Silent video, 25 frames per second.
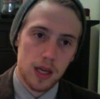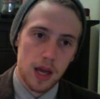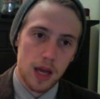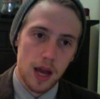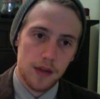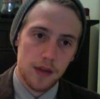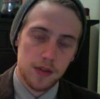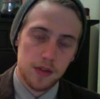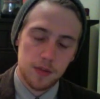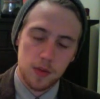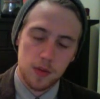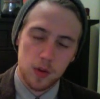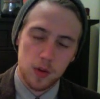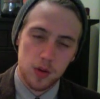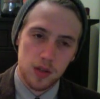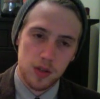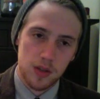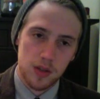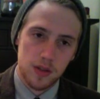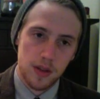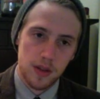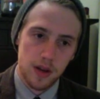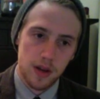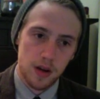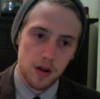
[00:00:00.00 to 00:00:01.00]
I've smoked
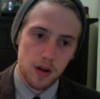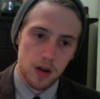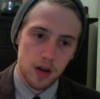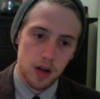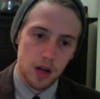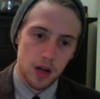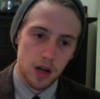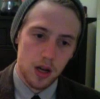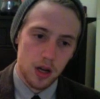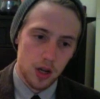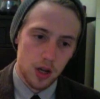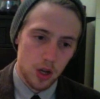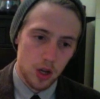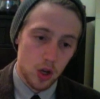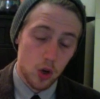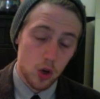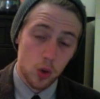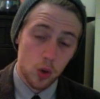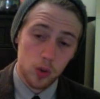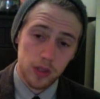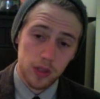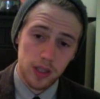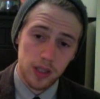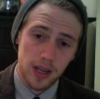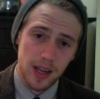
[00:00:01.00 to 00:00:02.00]
their
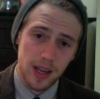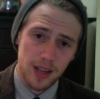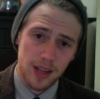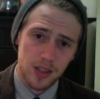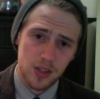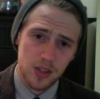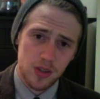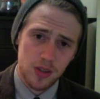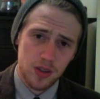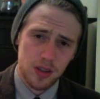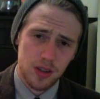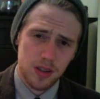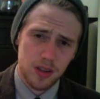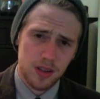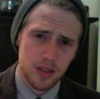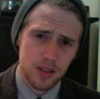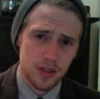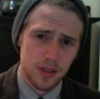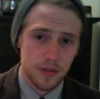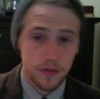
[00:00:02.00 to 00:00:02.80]
Golden Extra.